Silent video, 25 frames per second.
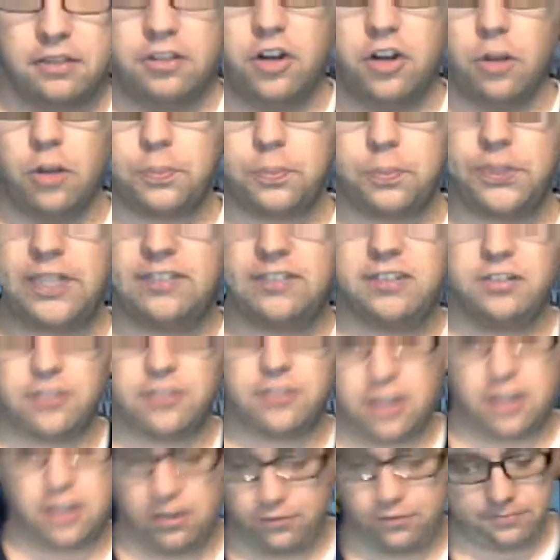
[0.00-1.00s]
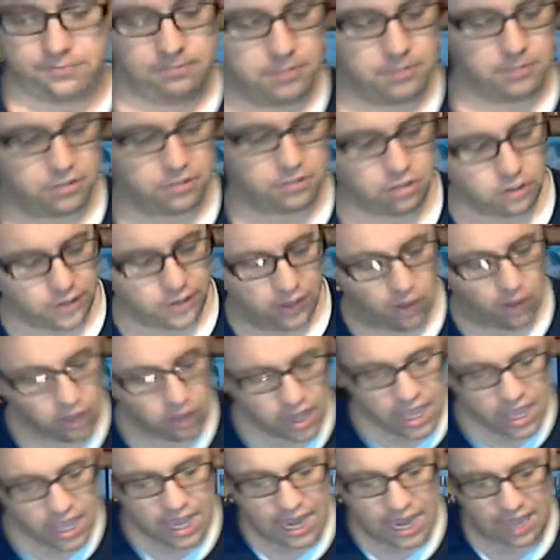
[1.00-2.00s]
little pieces of
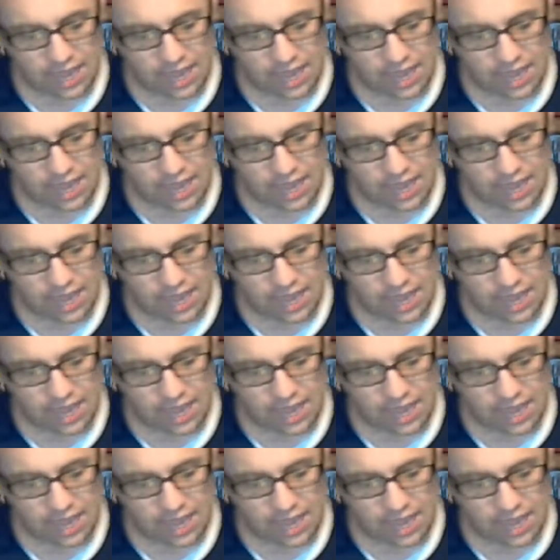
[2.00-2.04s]
material,